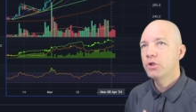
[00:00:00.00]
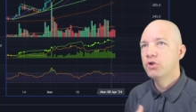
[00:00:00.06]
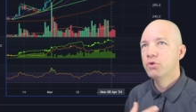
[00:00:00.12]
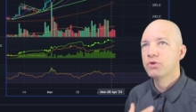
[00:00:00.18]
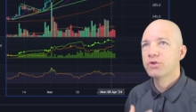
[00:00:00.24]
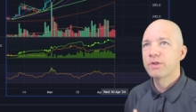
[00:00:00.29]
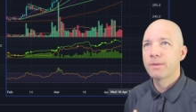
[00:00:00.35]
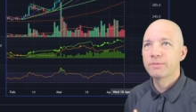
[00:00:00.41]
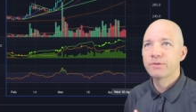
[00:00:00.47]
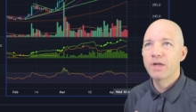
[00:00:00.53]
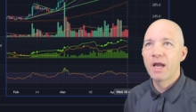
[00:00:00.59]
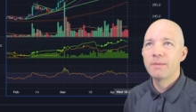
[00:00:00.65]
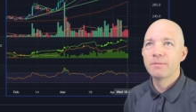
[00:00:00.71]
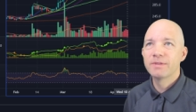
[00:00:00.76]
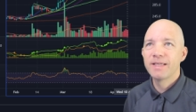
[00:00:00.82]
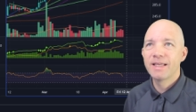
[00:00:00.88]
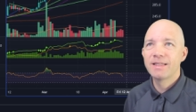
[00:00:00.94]
You
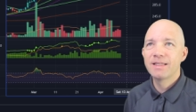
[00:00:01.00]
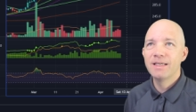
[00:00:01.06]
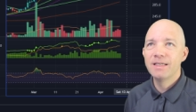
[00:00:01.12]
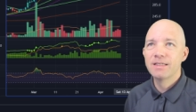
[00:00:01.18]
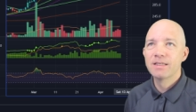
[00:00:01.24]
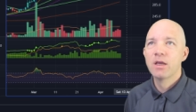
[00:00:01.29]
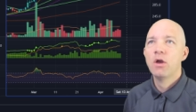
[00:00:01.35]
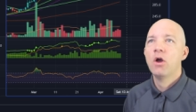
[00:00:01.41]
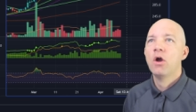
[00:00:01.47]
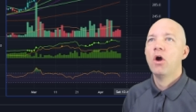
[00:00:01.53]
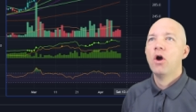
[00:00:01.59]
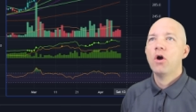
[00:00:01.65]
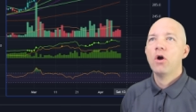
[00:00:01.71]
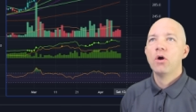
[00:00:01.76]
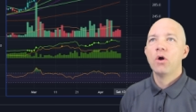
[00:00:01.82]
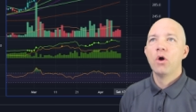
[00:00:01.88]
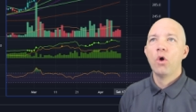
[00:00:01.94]
sometimes get these
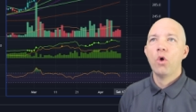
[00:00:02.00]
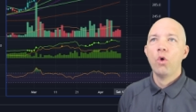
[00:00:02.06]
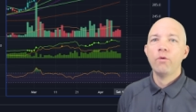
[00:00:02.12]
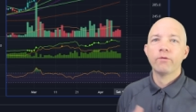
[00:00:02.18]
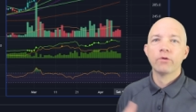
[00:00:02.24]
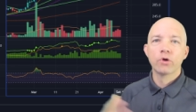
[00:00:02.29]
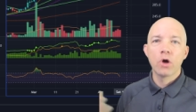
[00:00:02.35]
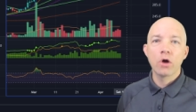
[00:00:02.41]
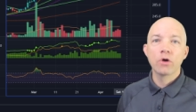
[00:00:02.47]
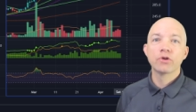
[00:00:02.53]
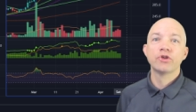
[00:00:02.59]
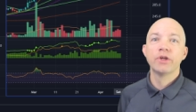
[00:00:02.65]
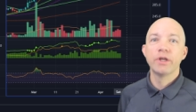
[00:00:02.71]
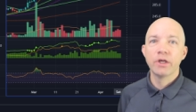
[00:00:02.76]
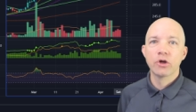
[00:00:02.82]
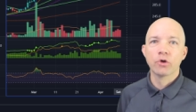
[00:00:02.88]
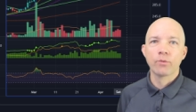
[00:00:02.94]

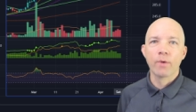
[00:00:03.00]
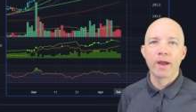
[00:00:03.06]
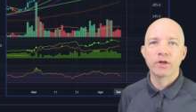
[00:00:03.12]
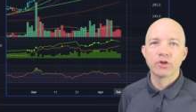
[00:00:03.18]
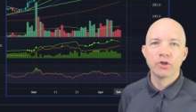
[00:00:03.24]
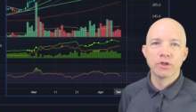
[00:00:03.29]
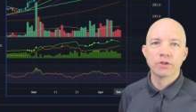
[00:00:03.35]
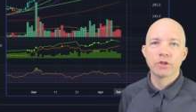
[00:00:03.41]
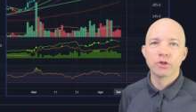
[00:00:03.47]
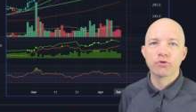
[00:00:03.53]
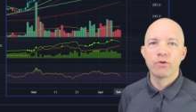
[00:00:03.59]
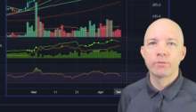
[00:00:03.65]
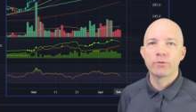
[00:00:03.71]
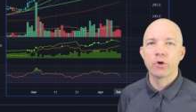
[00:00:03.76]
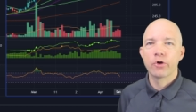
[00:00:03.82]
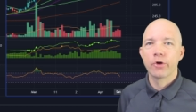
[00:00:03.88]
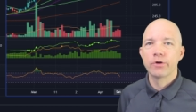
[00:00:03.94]
overarching corrections because
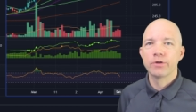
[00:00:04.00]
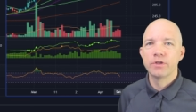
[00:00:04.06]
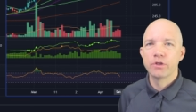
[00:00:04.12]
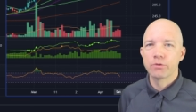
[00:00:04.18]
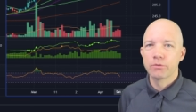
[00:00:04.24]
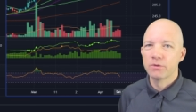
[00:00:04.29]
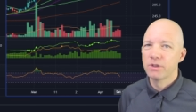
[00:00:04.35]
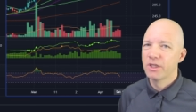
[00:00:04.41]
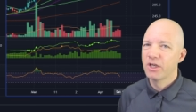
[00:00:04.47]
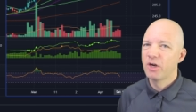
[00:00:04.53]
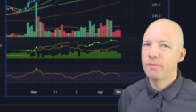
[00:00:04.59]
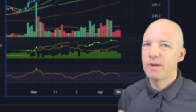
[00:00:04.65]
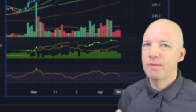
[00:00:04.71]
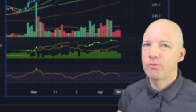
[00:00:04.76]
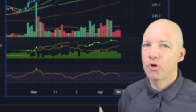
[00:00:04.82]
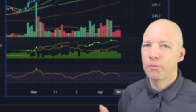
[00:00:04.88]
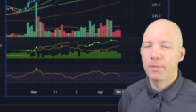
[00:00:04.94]
cryptocurrencies are a little
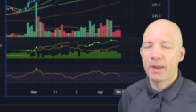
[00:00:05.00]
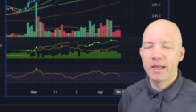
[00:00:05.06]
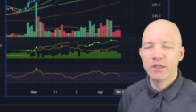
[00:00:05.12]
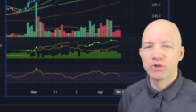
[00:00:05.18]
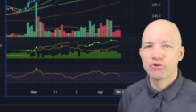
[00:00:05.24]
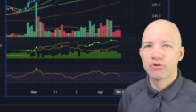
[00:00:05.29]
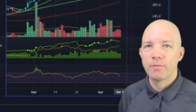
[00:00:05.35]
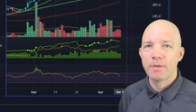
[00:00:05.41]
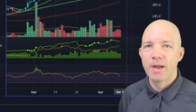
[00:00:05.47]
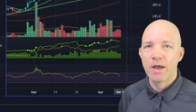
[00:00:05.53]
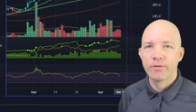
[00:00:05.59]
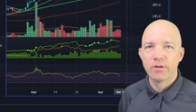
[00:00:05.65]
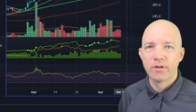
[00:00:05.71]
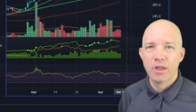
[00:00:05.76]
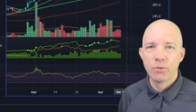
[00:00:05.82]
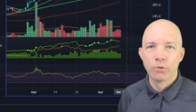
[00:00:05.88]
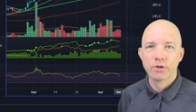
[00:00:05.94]
bit more mainstream now
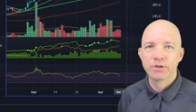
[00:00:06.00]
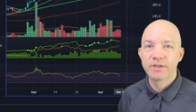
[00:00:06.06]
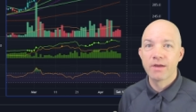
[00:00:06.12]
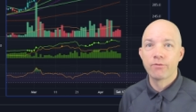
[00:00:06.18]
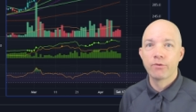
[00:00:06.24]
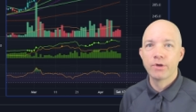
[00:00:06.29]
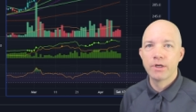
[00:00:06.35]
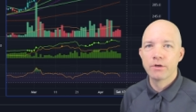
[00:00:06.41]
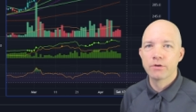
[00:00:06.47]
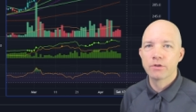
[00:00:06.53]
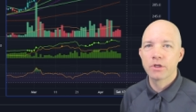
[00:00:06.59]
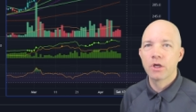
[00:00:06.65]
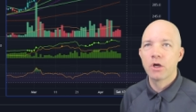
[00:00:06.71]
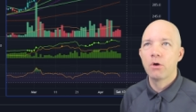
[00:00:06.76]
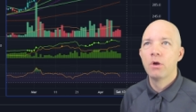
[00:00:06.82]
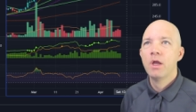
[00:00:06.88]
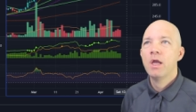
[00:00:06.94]
than they were several years
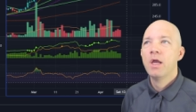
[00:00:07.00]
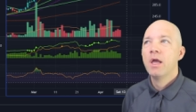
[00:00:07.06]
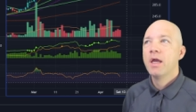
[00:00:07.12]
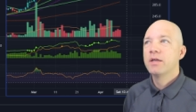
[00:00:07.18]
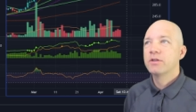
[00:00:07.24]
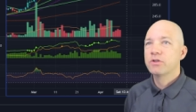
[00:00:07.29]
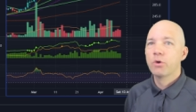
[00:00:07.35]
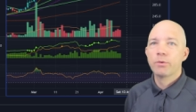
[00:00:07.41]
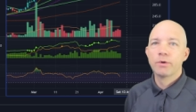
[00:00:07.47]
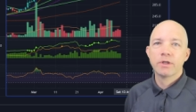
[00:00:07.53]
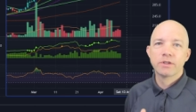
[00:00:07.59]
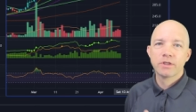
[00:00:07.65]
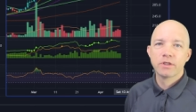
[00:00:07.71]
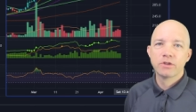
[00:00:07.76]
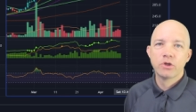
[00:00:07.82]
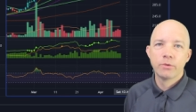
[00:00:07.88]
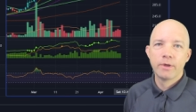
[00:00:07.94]
ago, and so we're in a
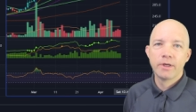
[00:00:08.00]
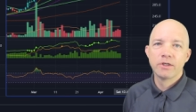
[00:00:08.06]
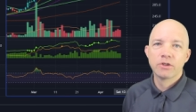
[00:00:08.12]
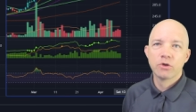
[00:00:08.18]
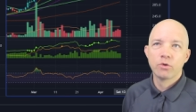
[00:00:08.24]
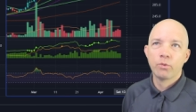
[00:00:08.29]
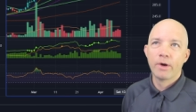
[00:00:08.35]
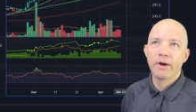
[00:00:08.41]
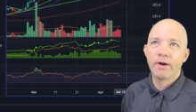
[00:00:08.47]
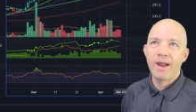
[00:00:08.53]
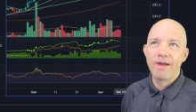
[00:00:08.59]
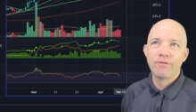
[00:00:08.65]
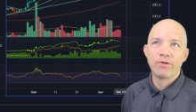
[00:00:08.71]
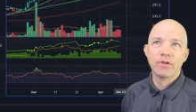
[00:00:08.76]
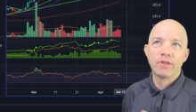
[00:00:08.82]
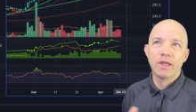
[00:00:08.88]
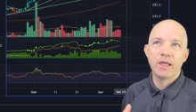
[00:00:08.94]
situation where
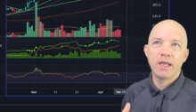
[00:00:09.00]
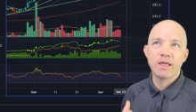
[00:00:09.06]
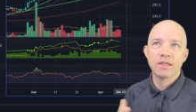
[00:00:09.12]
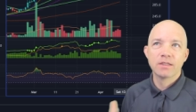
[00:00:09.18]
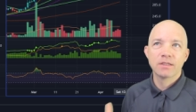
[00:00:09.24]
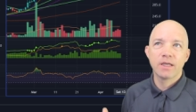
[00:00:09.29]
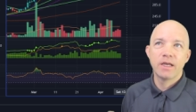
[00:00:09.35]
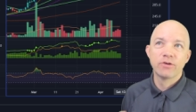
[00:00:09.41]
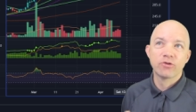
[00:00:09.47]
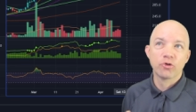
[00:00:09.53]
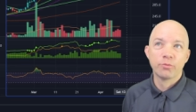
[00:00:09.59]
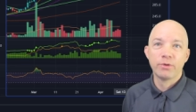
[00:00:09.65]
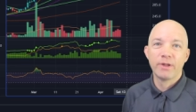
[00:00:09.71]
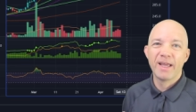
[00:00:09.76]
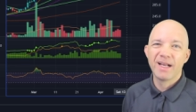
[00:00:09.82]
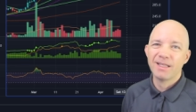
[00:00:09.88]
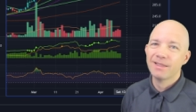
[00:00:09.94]
everything is
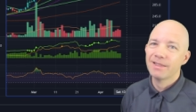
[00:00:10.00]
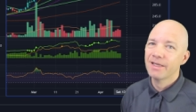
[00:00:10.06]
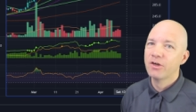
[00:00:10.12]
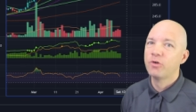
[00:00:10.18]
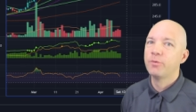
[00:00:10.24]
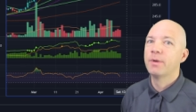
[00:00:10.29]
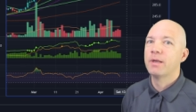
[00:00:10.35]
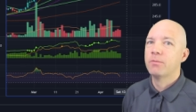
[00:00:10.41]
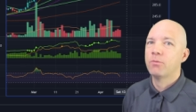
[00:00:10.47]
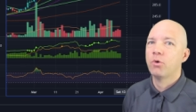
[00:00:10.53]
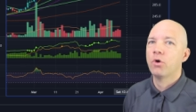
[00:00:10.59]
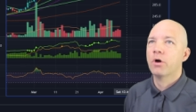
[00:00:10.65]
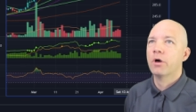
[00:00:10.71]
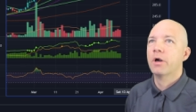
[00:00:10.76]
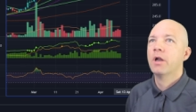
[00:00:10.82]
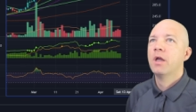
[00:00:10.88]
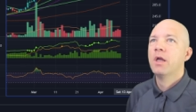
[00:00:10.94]
interplaying a little bit
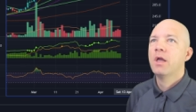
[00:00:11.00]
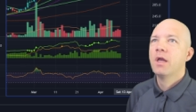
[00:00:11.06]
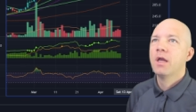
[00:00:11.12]
more.